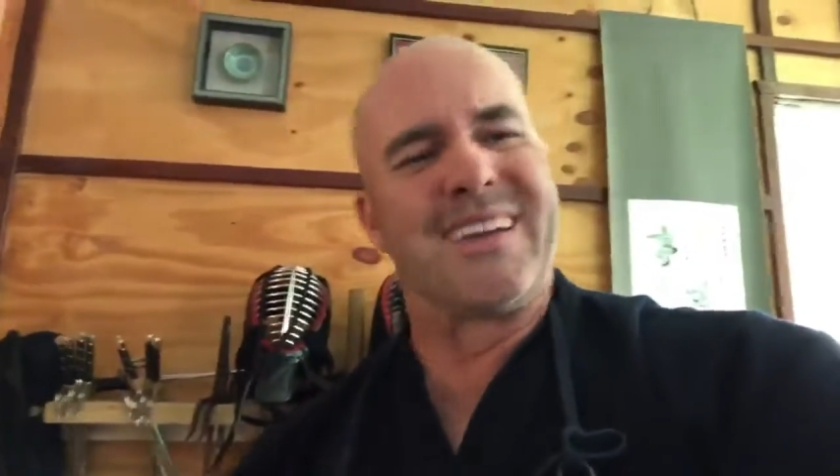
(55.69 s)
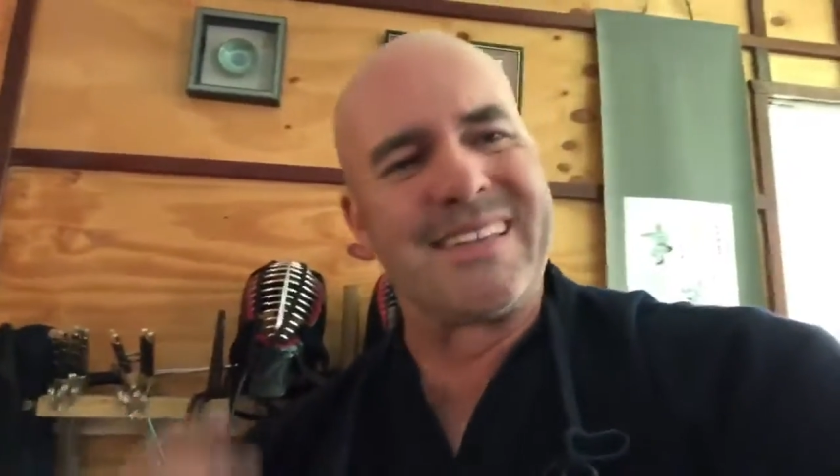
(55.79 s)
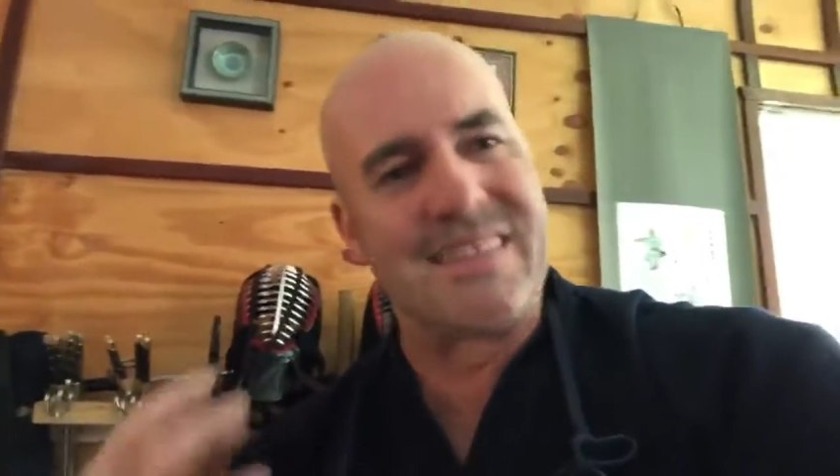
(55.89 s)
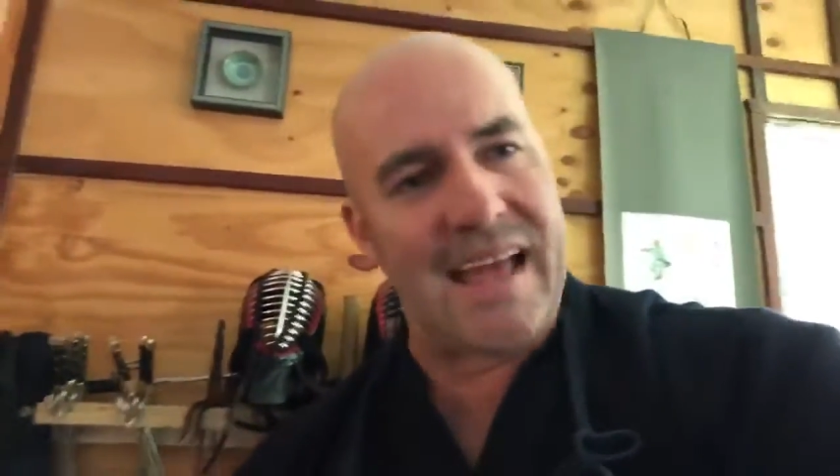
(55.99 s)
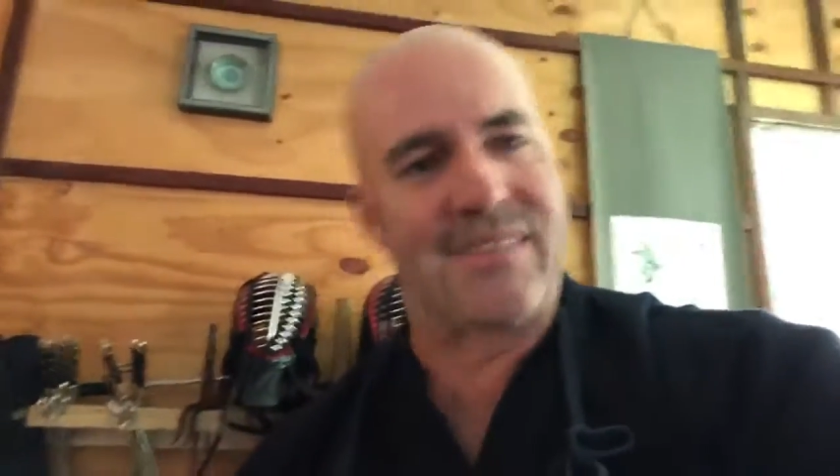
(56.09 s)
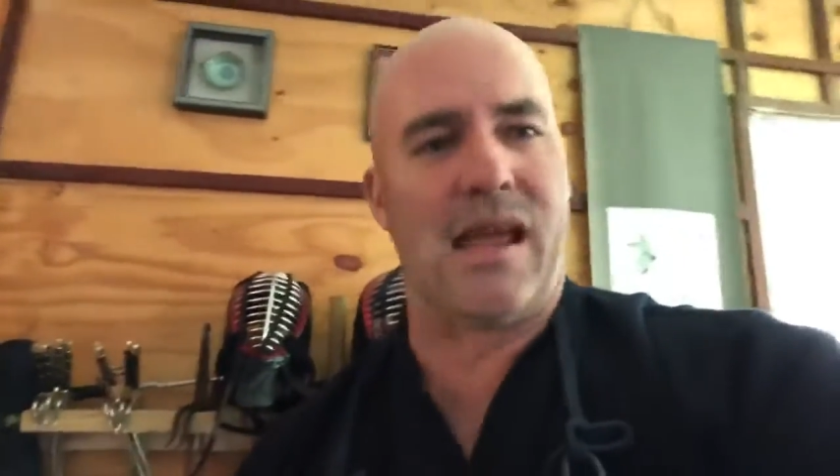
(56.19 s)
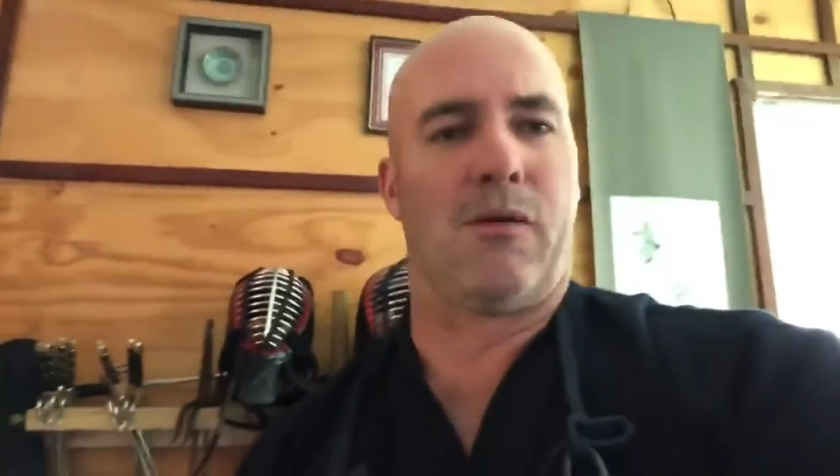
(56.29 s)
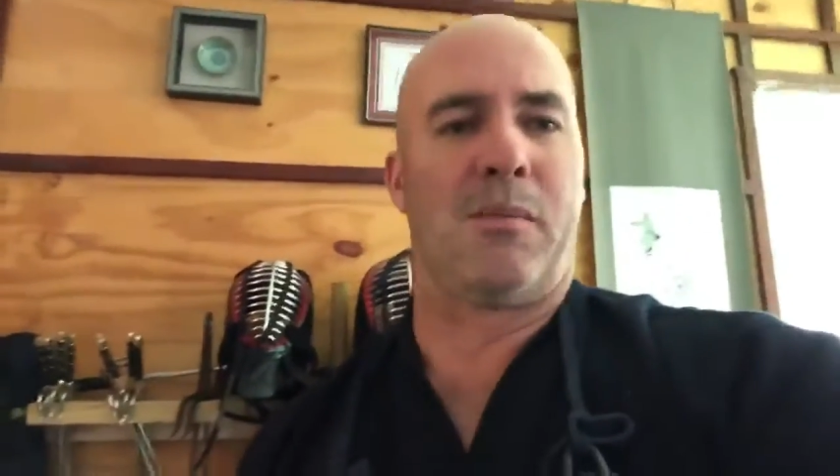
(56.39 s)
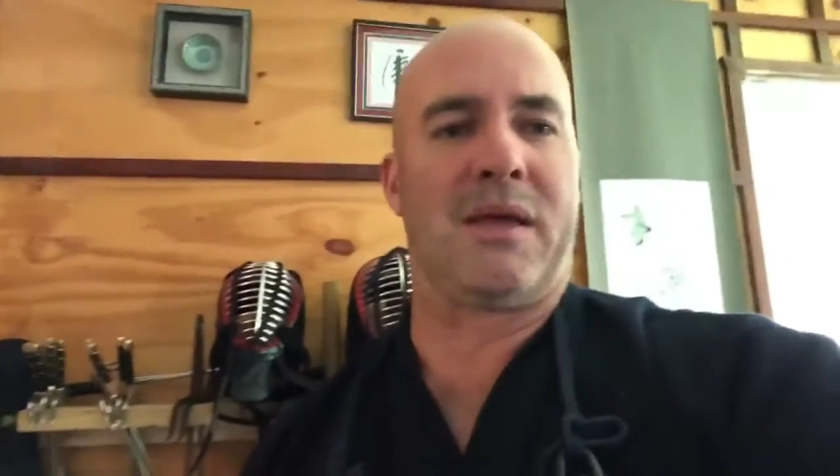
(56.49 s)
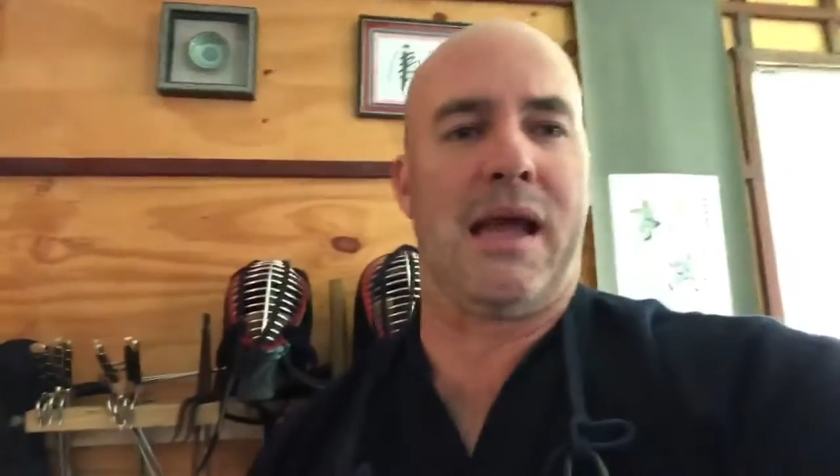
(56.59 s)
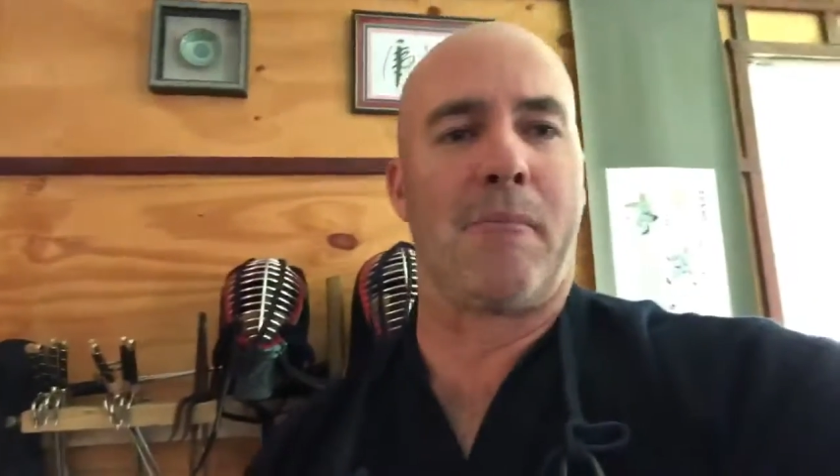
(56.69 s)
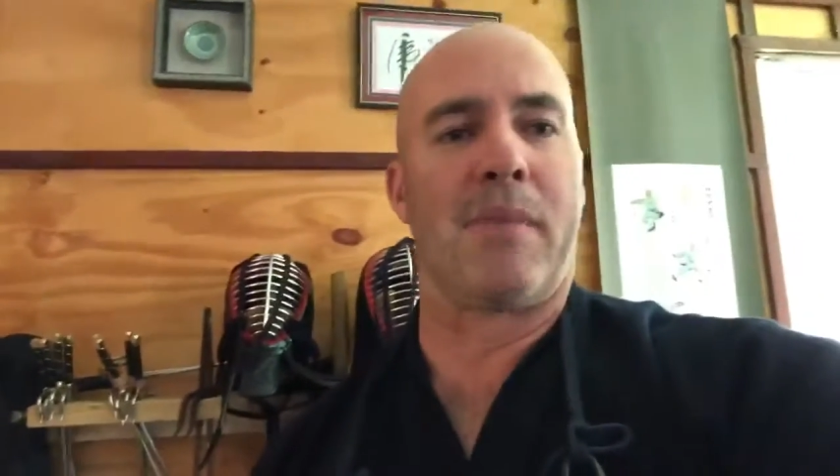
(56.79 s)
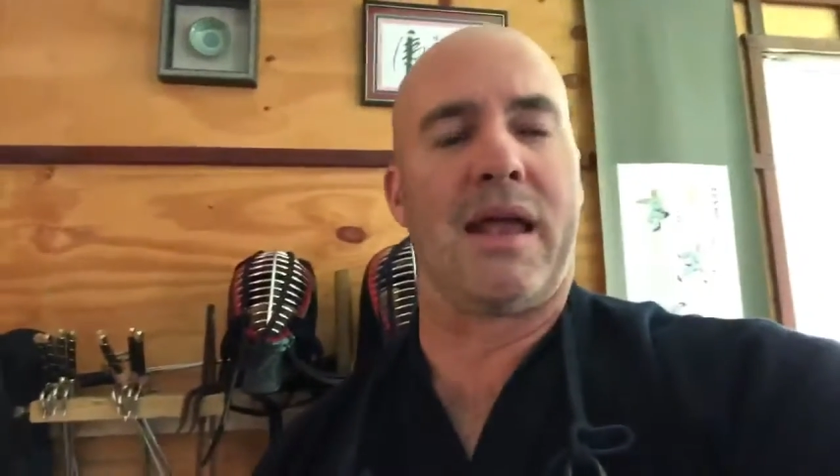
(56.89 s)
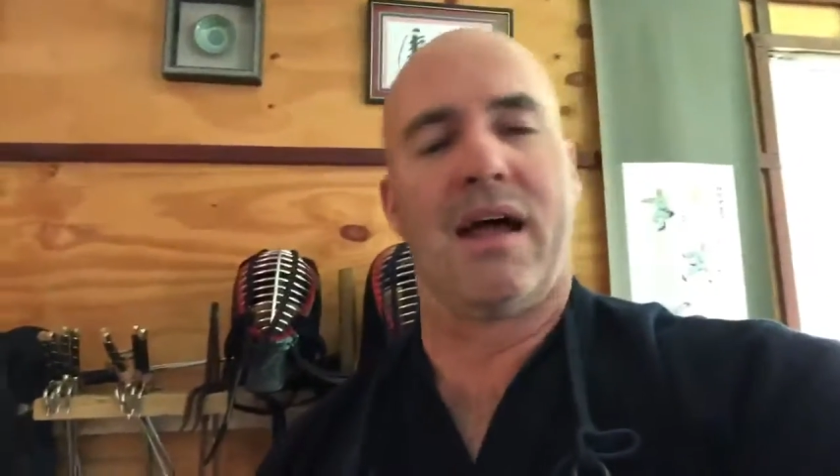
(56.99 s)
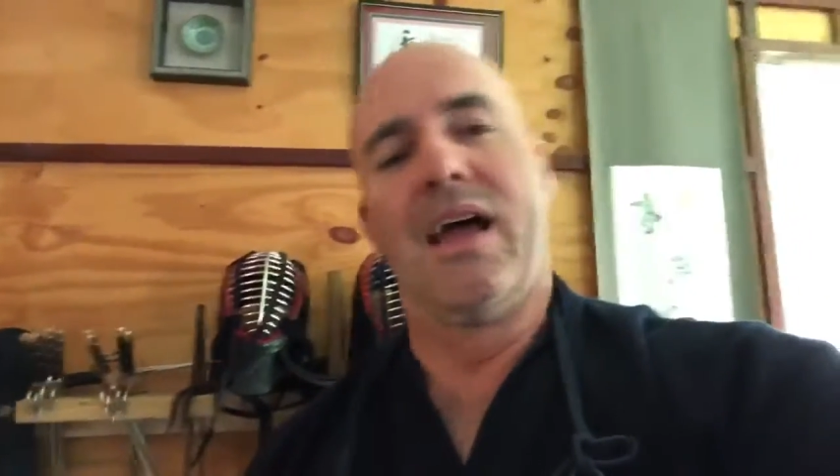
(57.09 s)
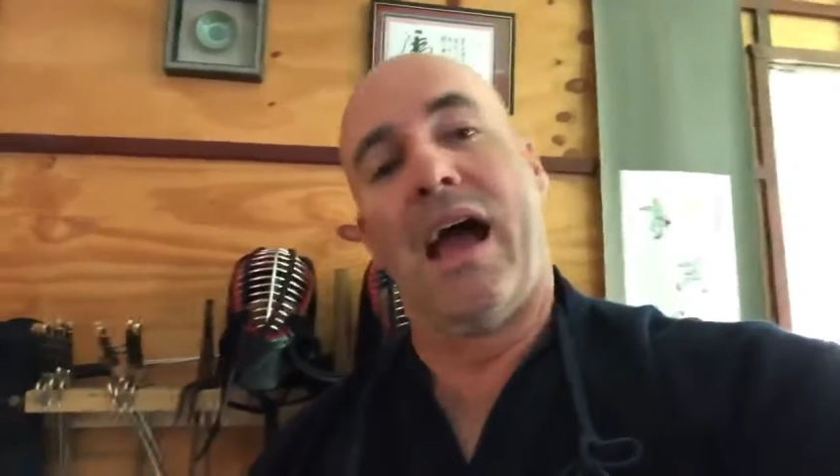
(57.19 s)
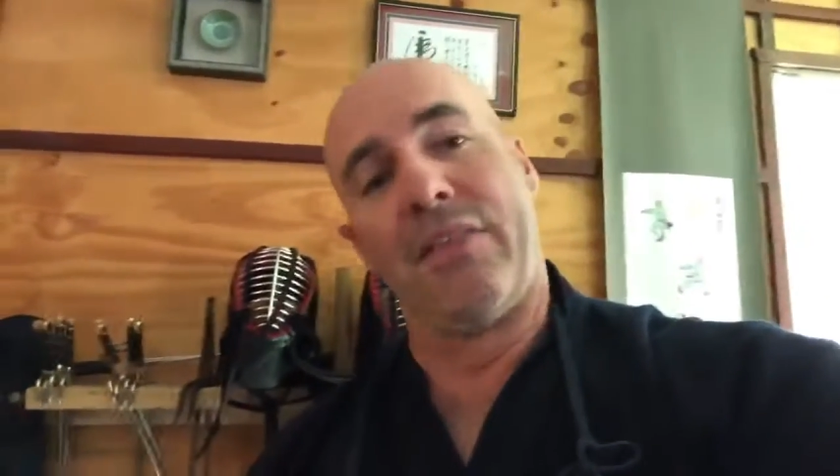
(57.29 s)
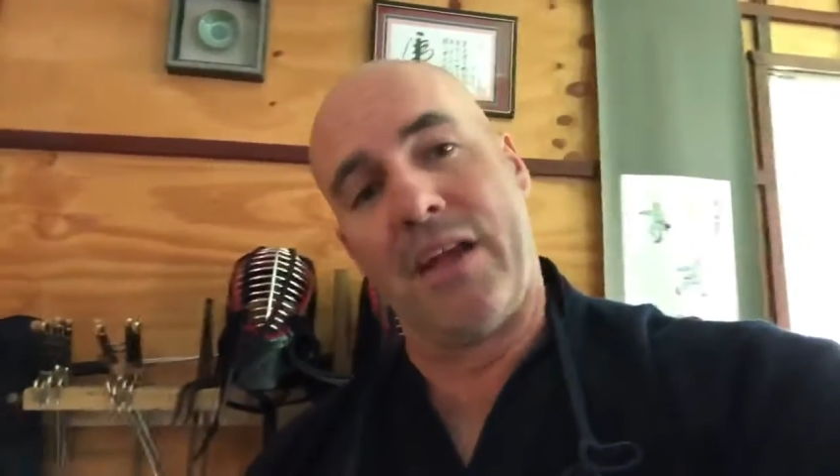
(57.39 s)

because that's how we become better,